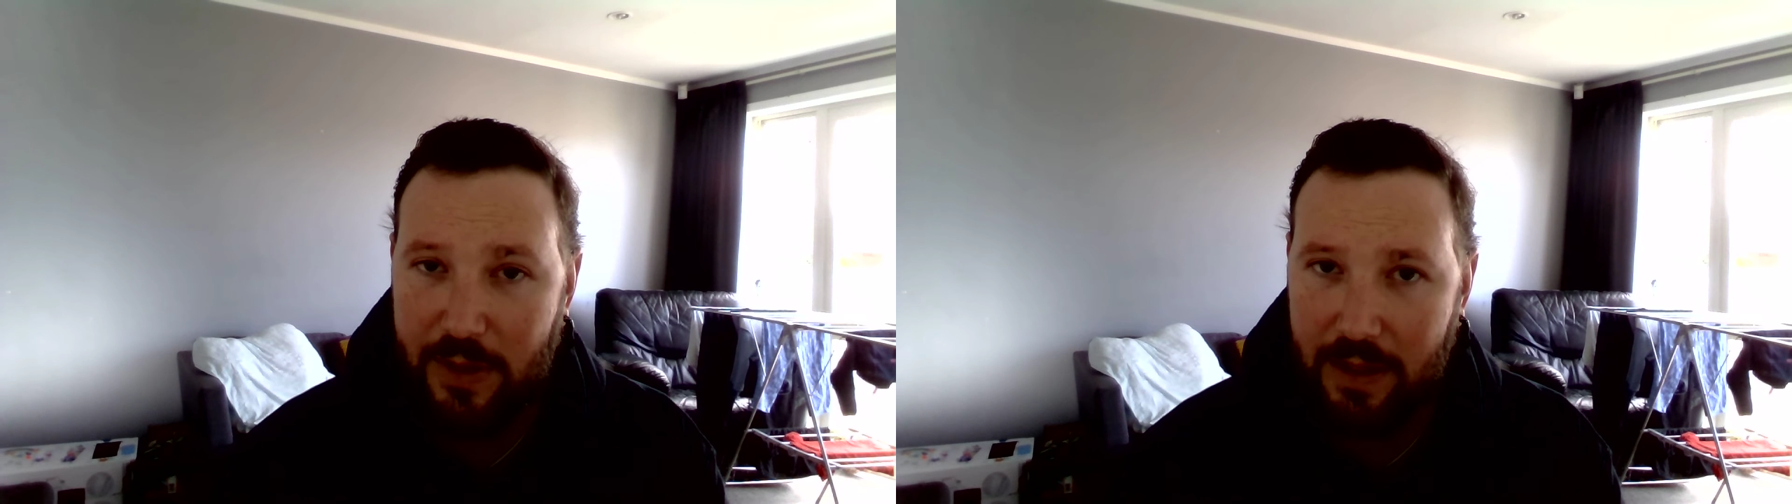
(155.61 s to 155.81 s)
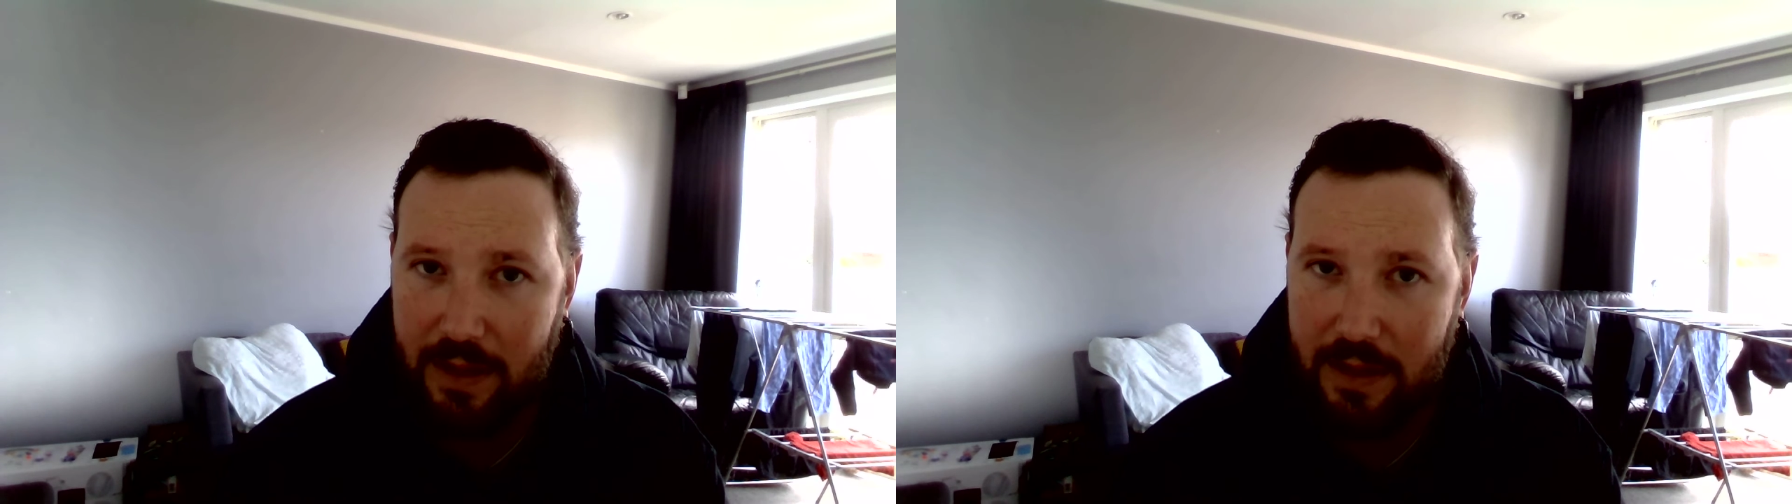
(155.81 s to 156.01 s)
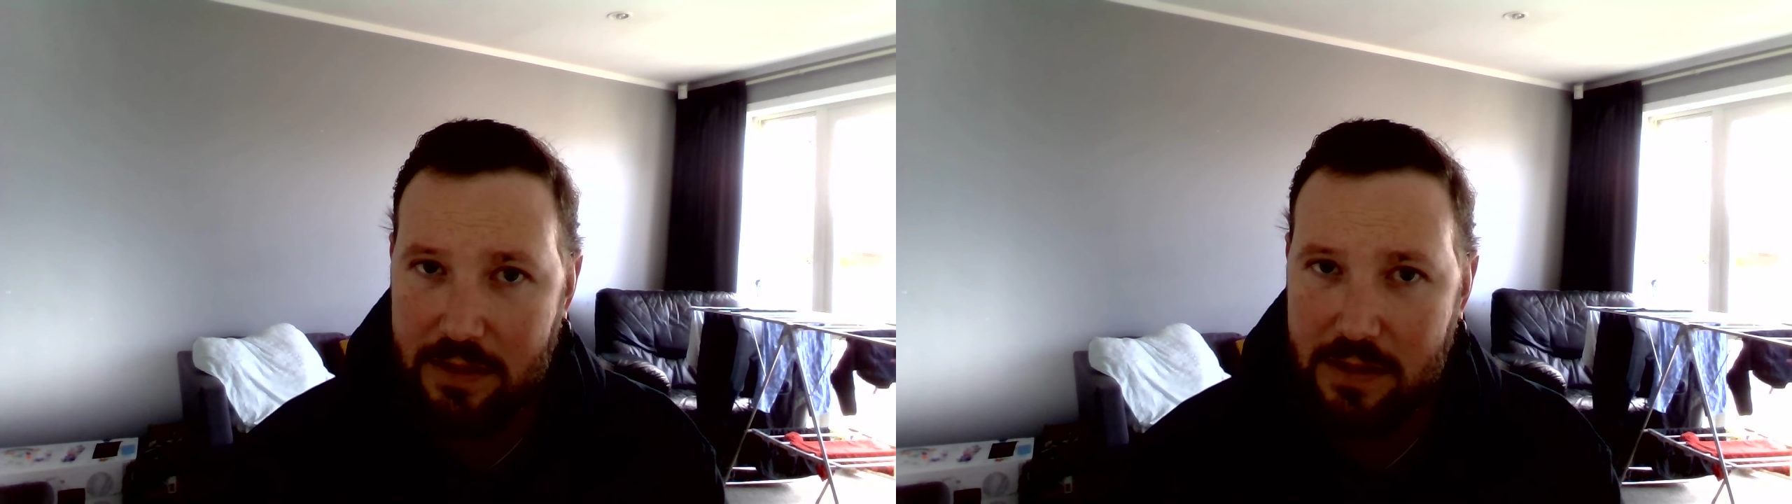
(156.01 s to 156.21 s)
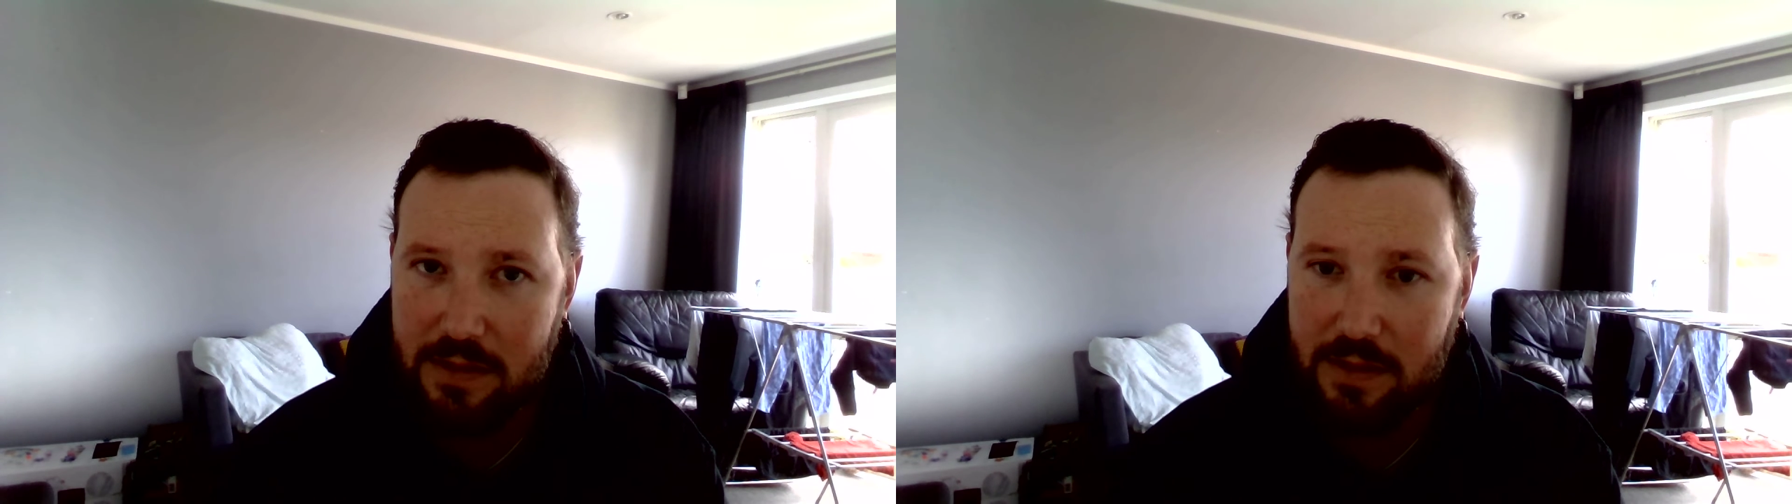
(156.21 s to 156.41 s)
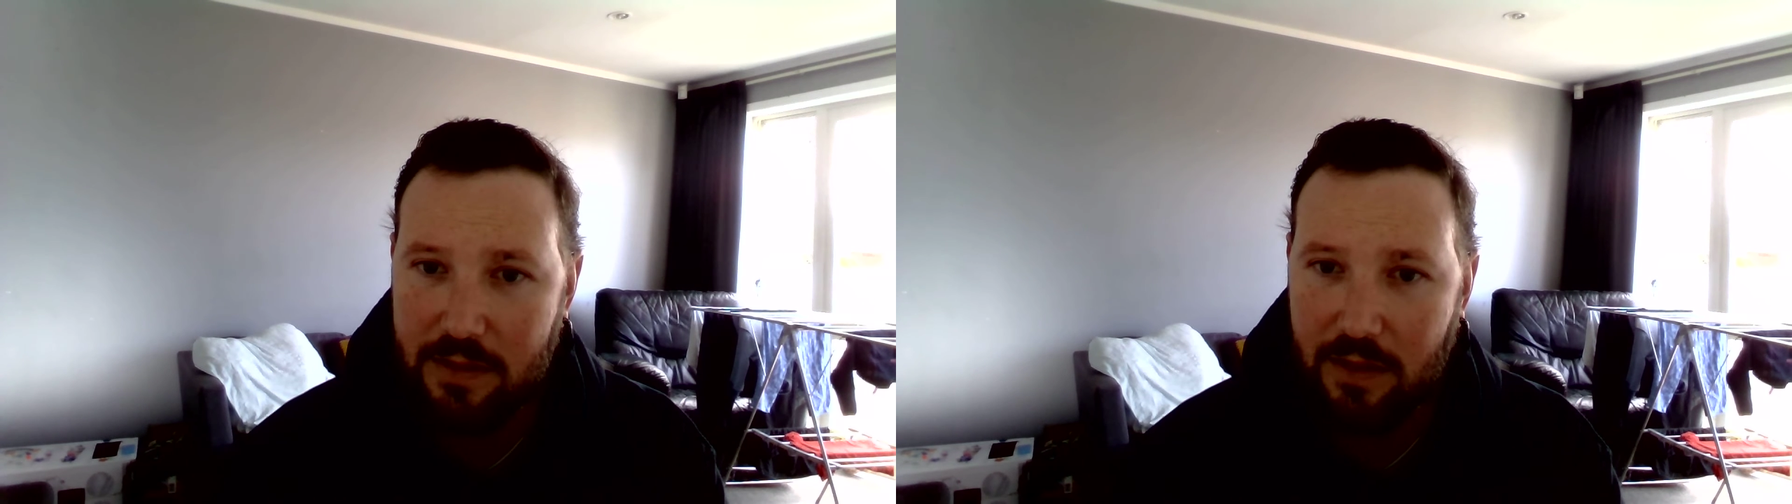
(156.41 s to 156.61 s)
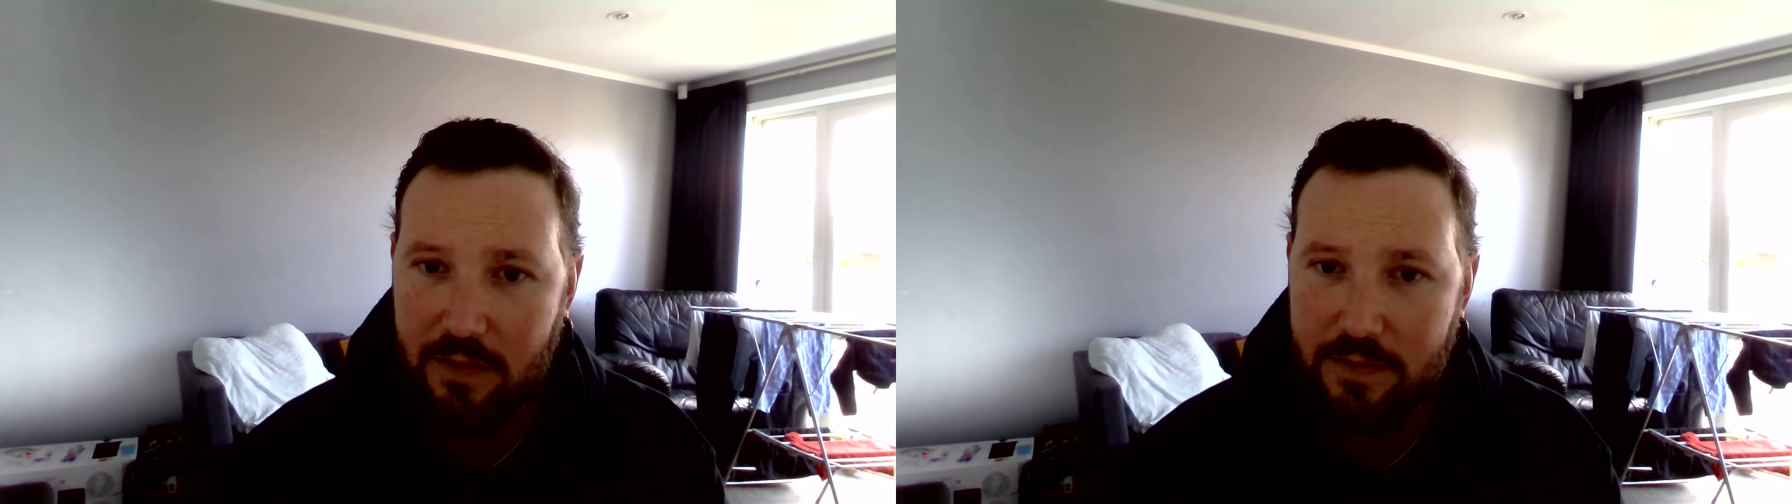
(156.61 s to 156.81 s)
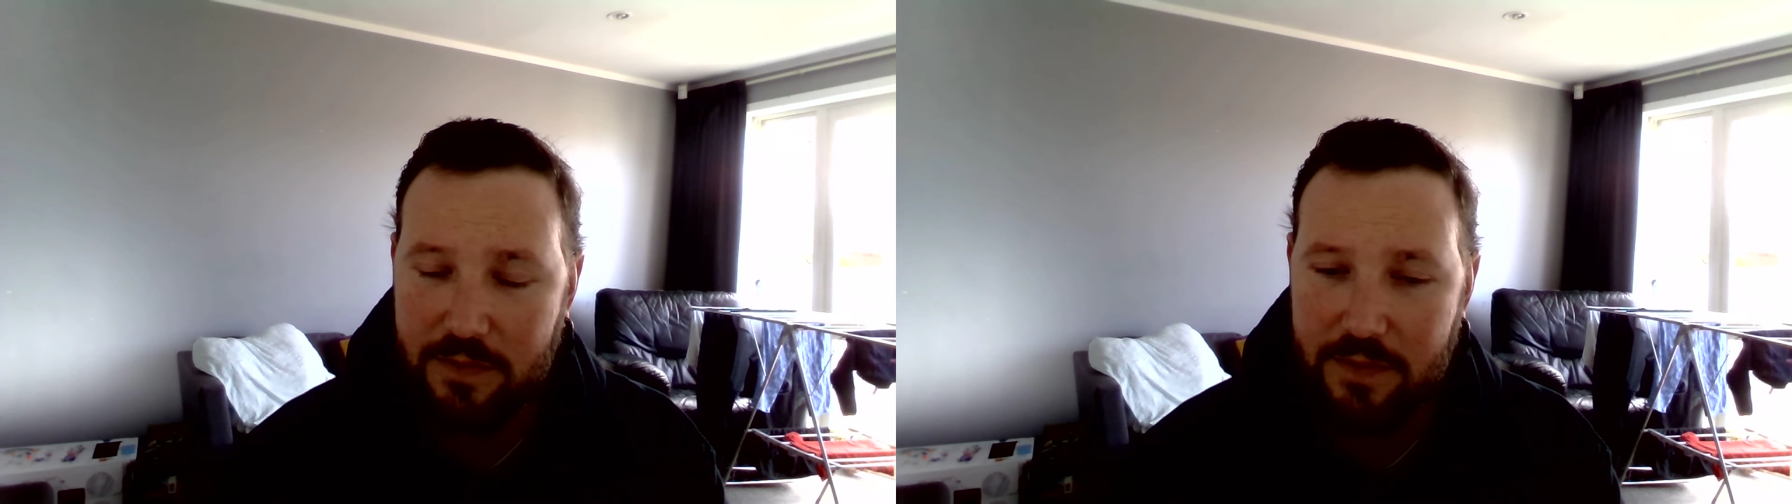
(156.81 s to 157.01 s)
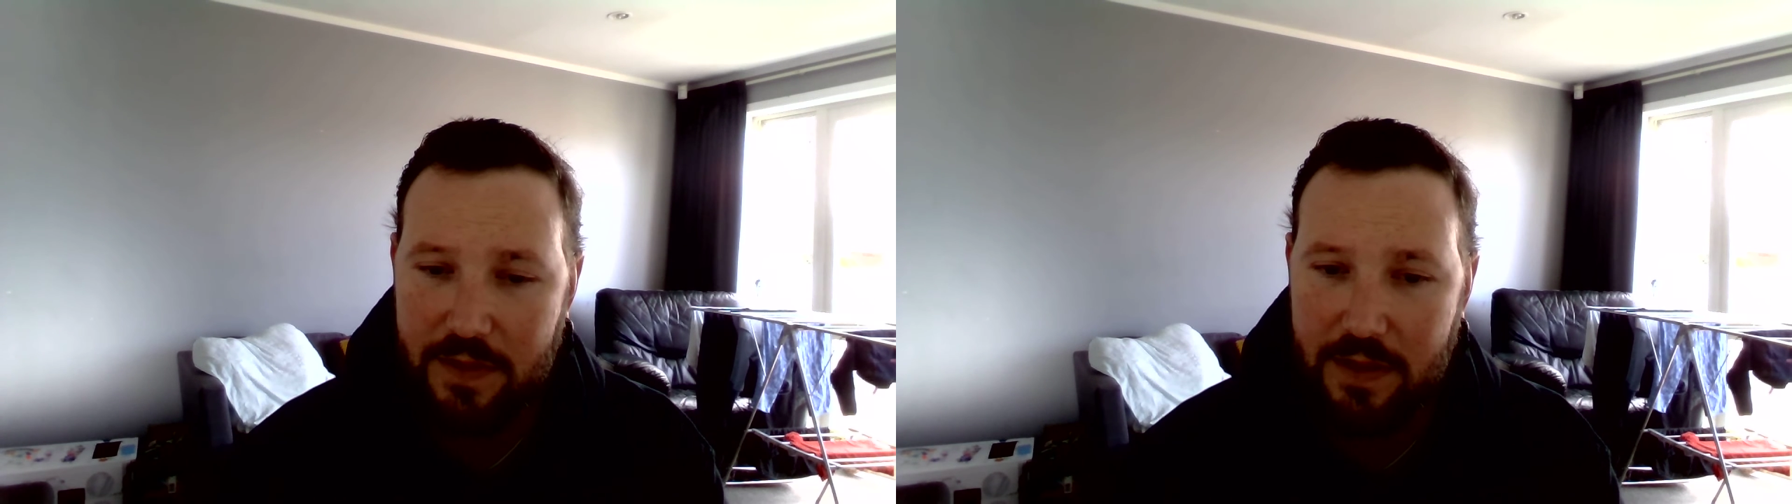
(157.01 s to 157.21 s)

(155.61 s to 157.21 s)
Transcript: class of